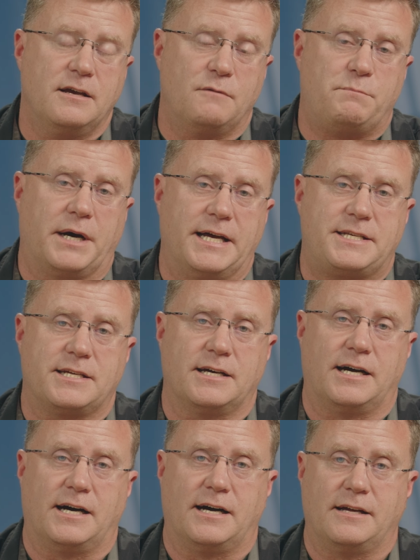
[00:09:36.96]
but
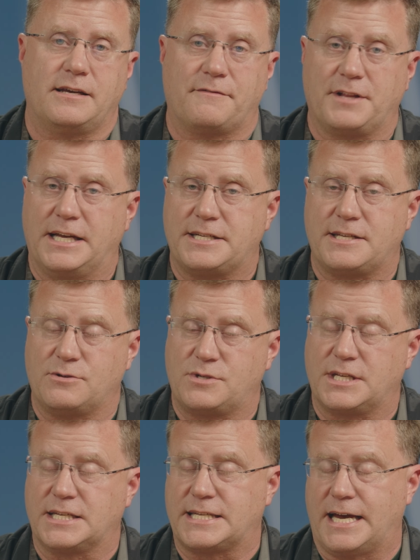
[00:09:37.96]
nevertheless, those
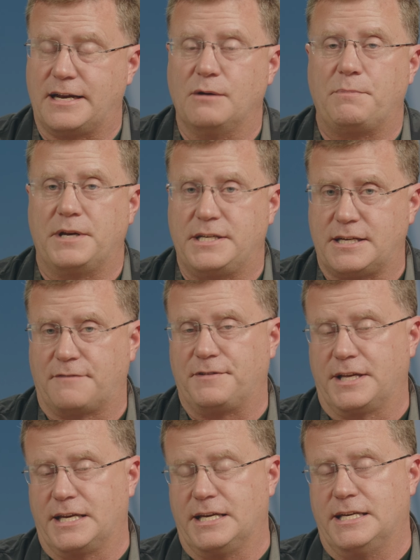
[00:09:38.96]
things add up, and it
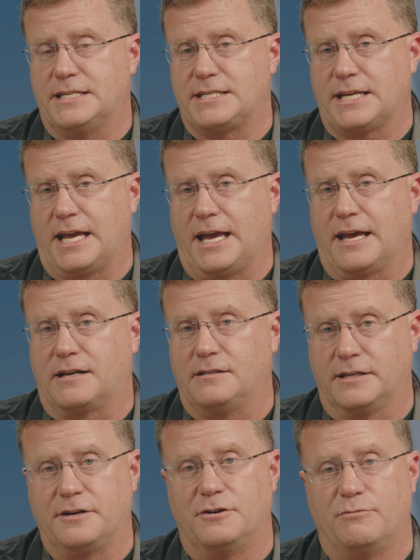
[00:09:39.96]
definitely is a
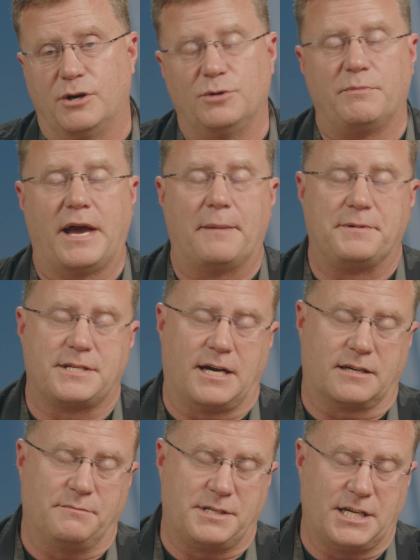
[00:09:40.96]
clear roadmap and
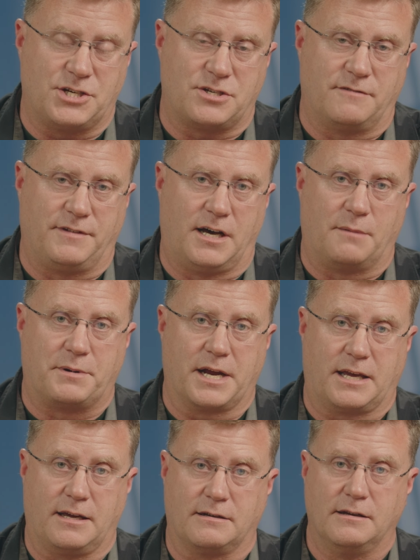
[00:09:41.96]
documentation of law
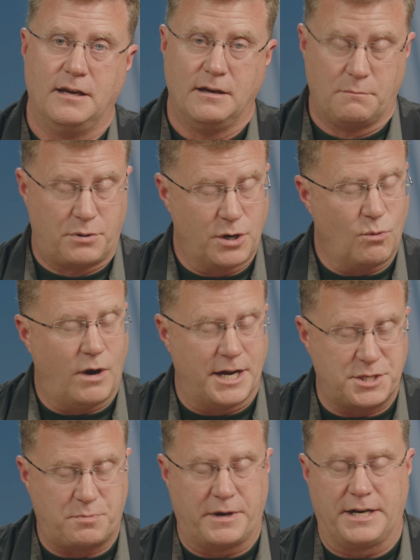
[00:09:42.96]
breaking, pretty
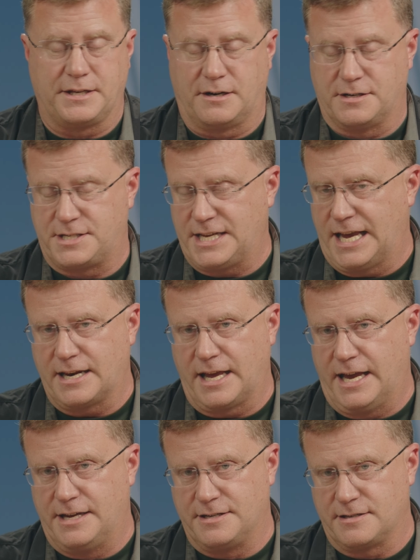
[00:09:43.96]
widespread in our state,
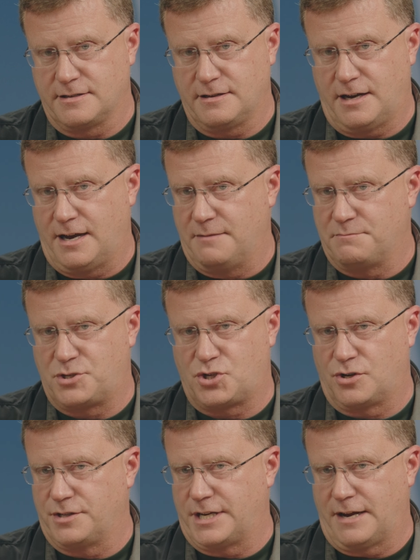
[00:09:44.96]
and I'm
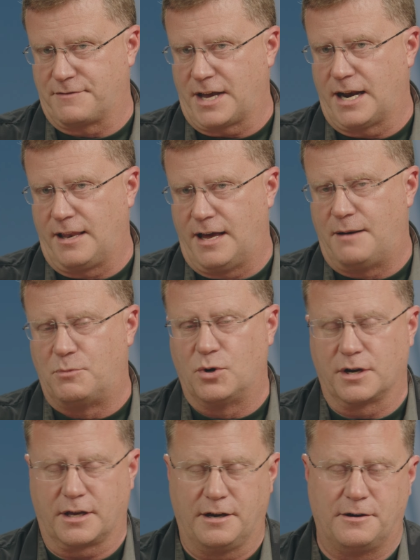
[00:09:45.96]
sure that I've got a lot more
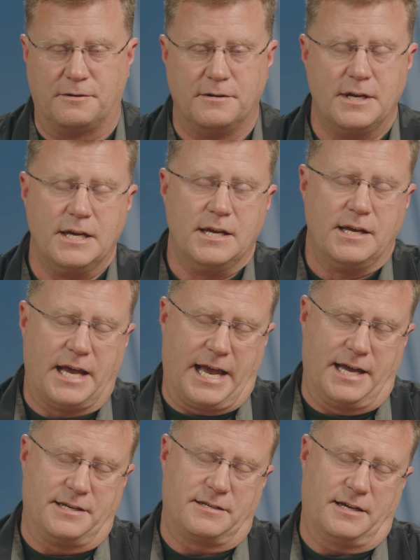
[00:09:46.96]
to go.
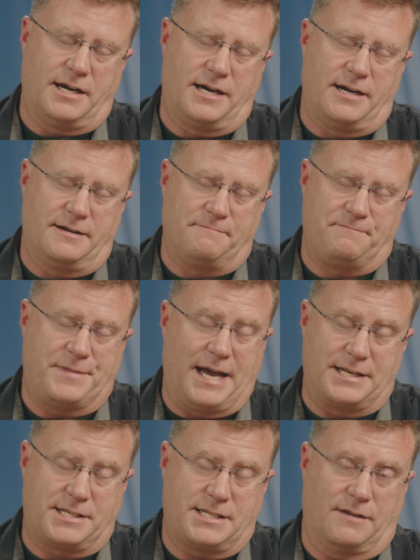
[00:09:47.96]
And
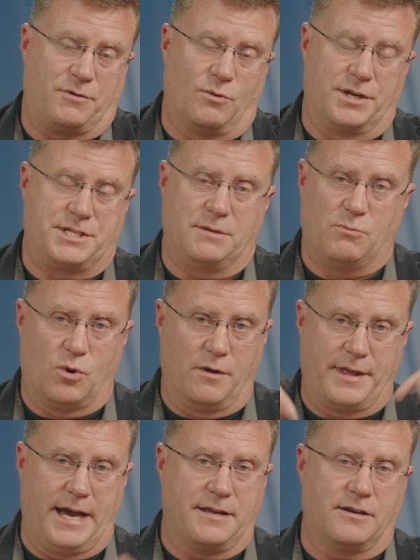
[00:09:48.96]
that's, if you want to see more of
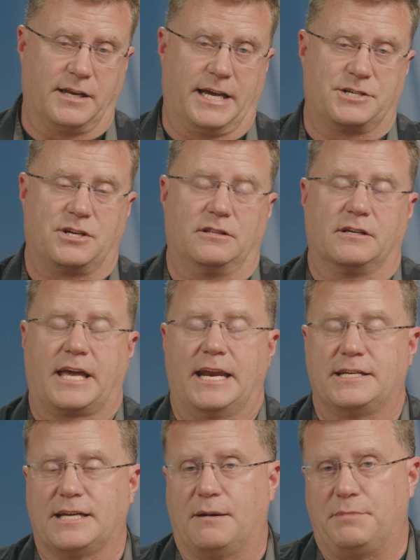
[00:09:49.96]
that, you can actually look at it down